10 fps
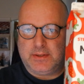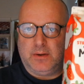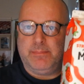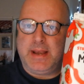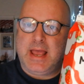They've
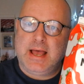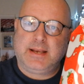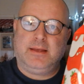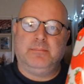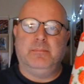got
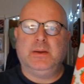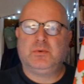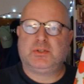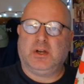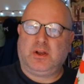banana,
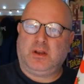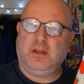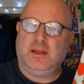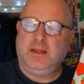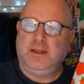milk
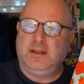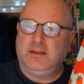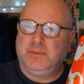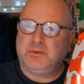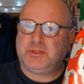chocolate,
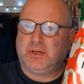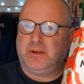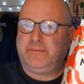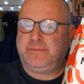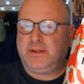milk
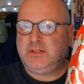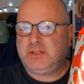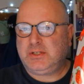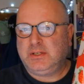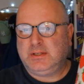chocolate
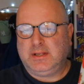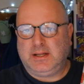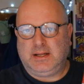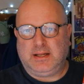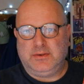fudge,
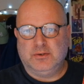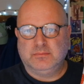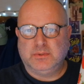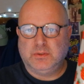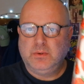uh,
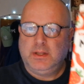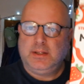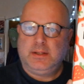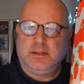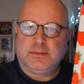normal.
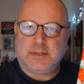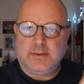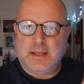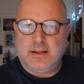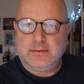So
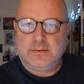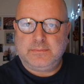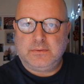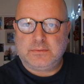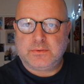yeah, I
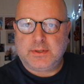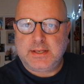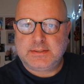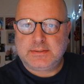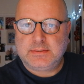thought I'd try
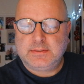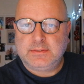this.